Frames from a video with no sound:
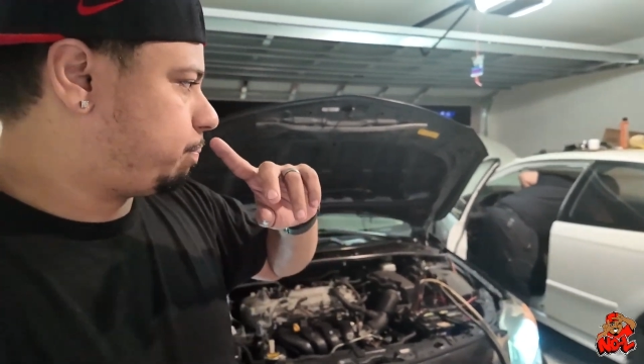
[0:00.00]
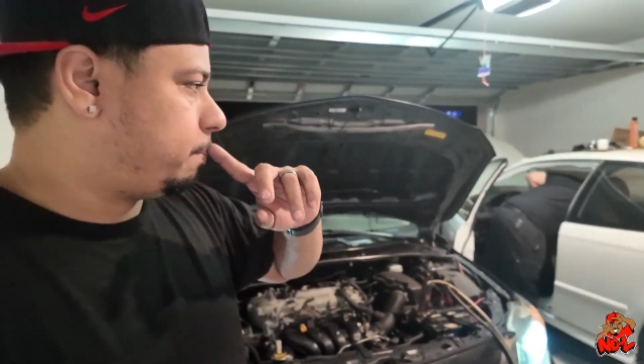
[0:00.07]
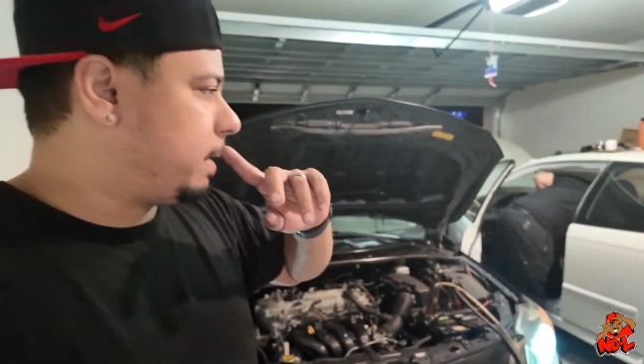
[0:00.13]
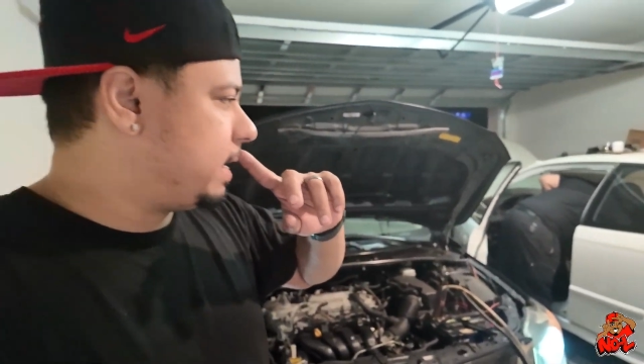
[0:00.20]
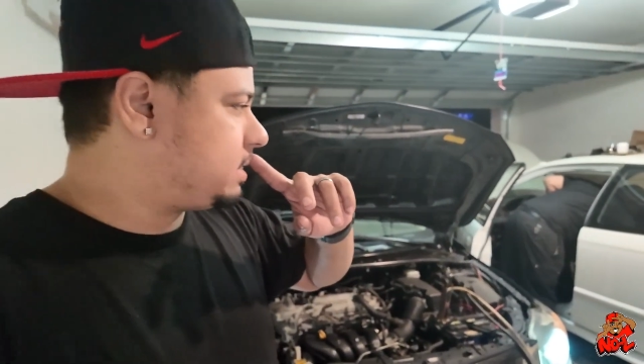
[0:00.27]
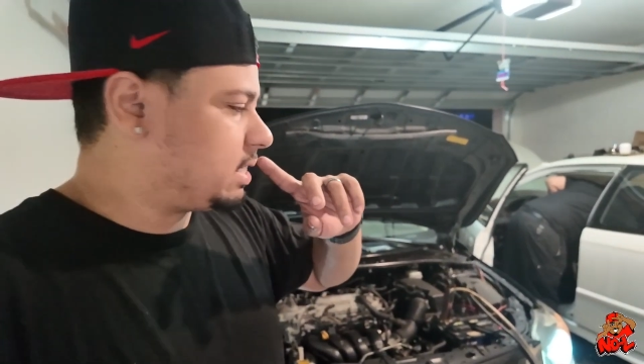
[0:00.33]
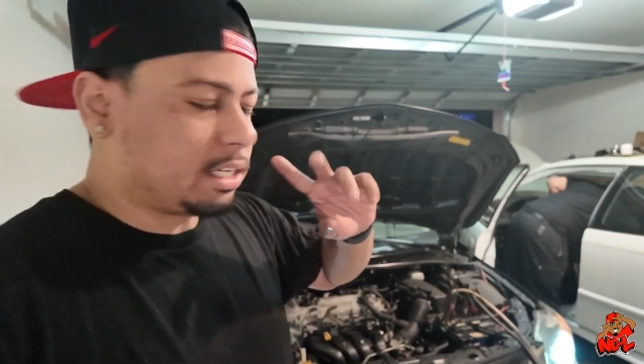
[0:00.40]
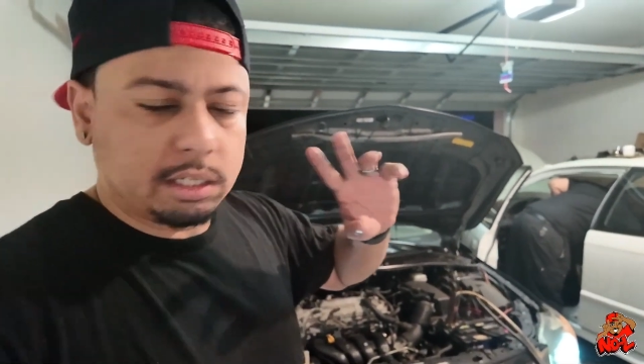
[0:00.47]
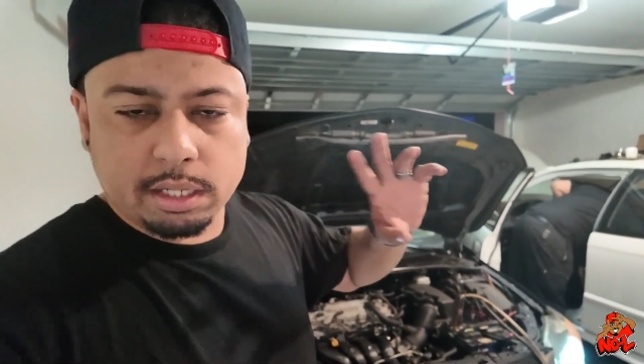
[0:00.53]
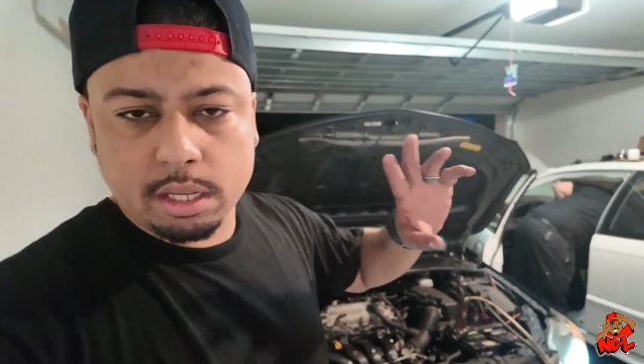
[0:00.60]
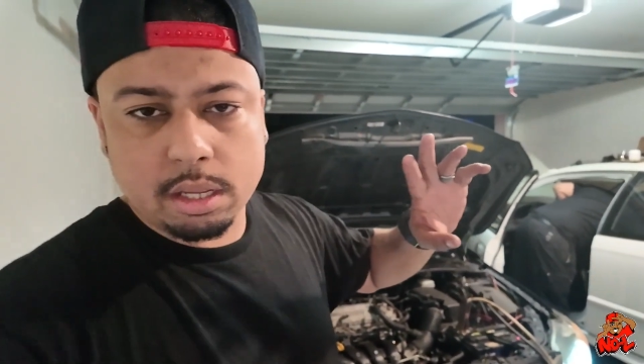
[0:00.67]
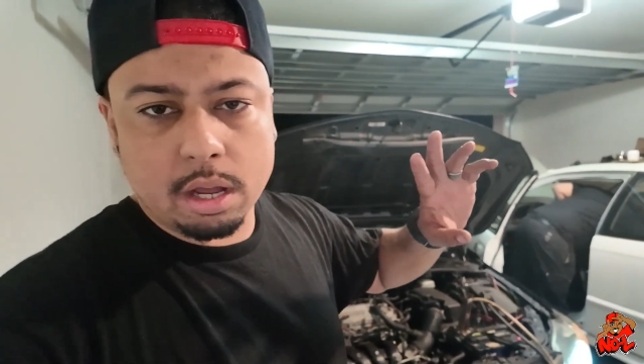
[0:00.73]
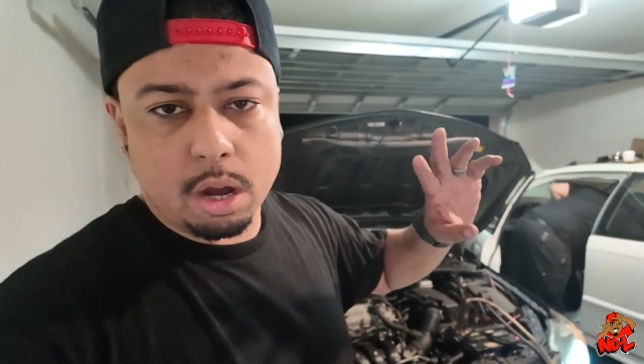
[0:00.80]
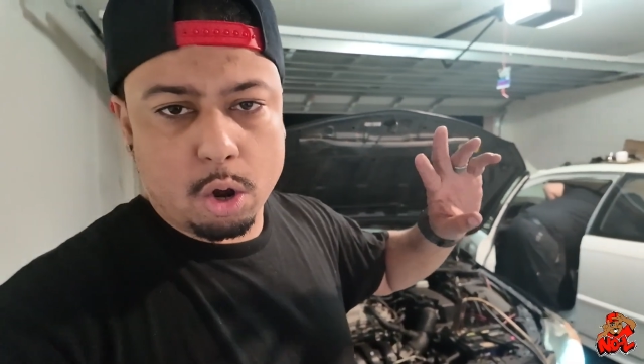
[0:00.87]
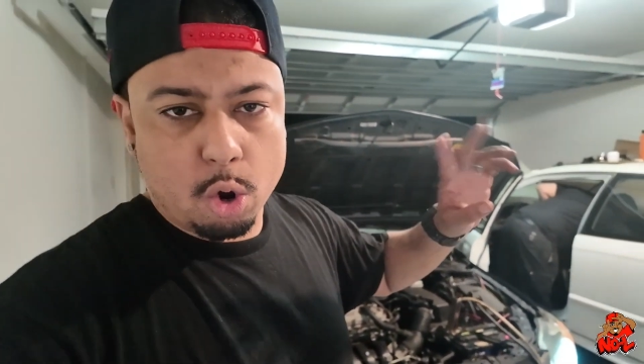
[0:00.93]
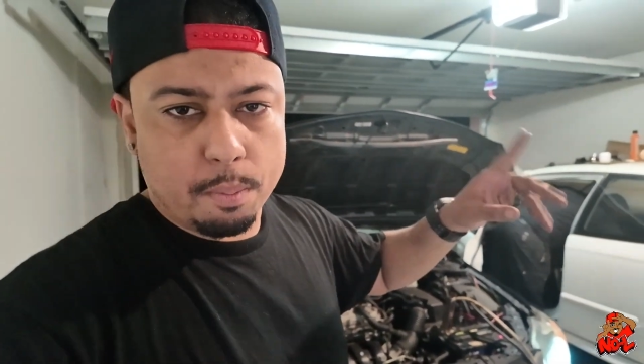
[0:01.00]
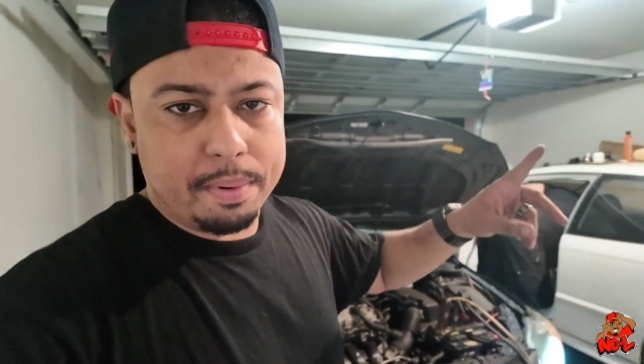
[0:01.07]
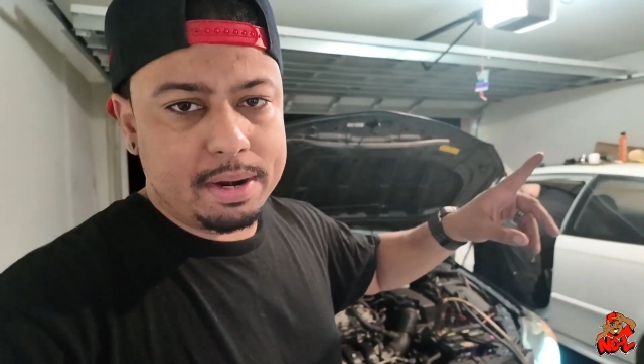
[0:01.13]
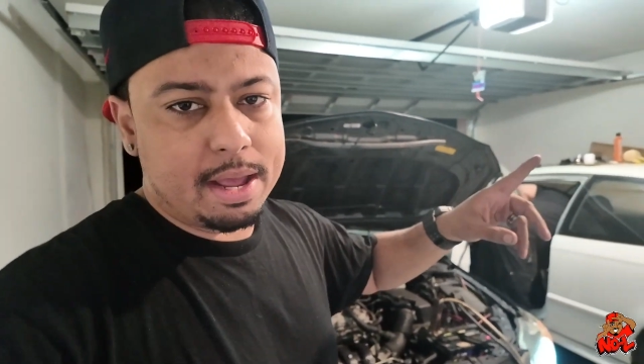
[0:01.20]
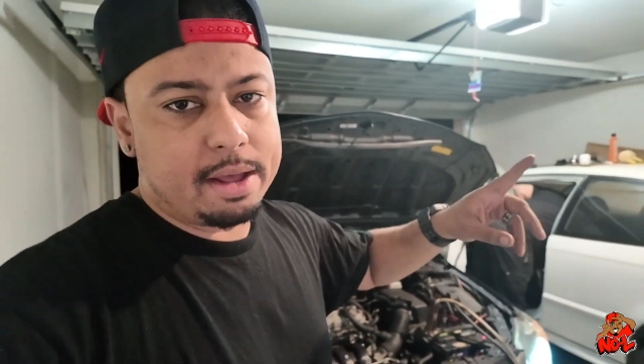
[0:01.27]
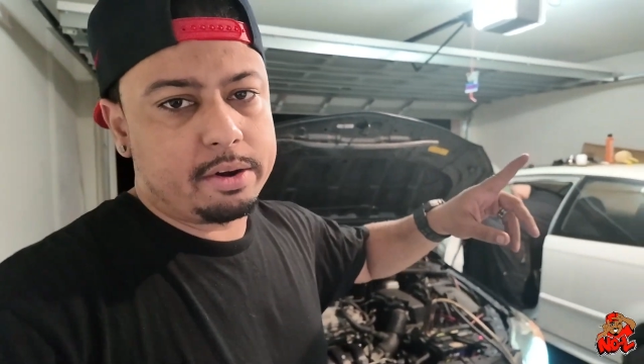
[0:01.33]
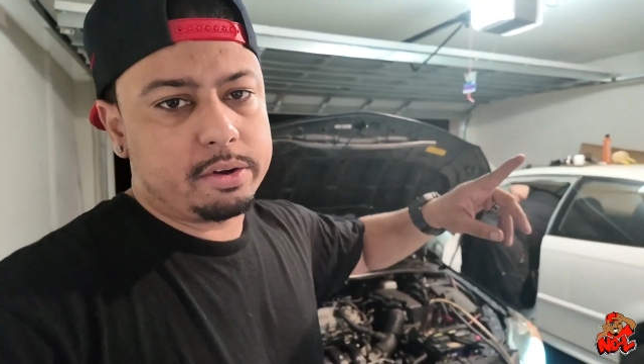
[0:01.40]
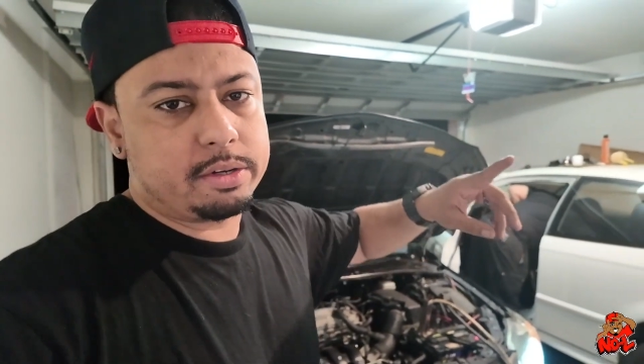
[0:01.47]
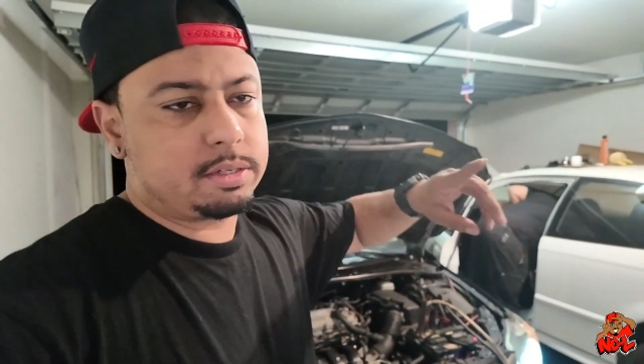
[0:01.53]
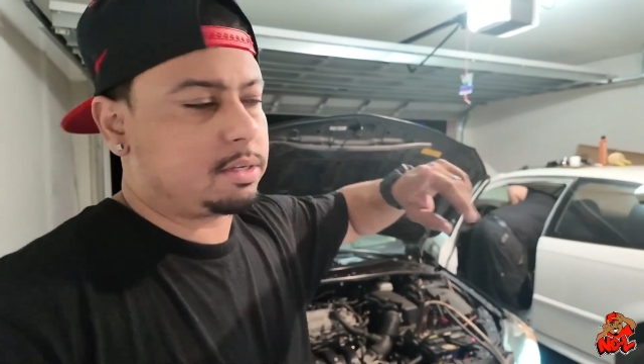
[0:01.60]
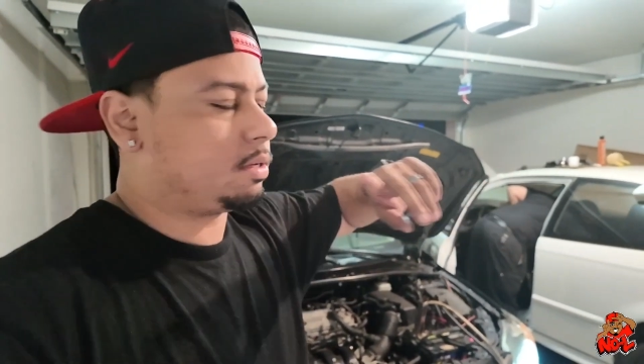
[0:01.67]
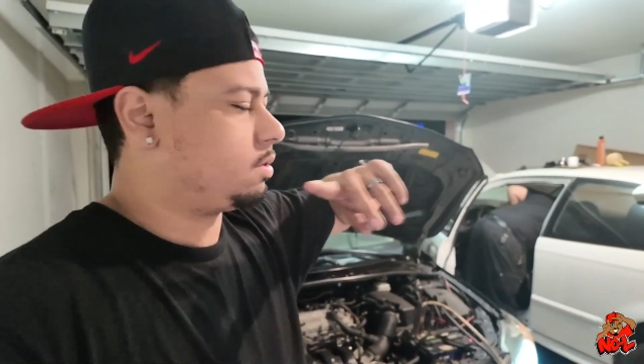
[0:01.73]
basically open headers,